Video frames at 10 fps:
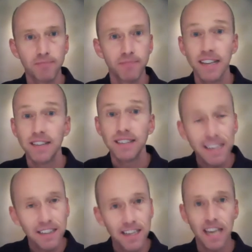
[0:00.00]
less
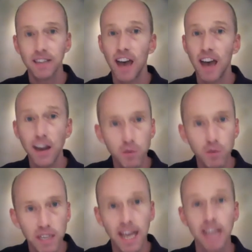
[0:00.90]
sick days, higher
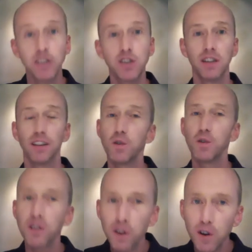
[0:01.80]
retention, lower
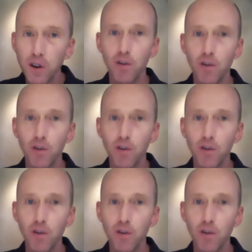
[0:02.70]
turnover.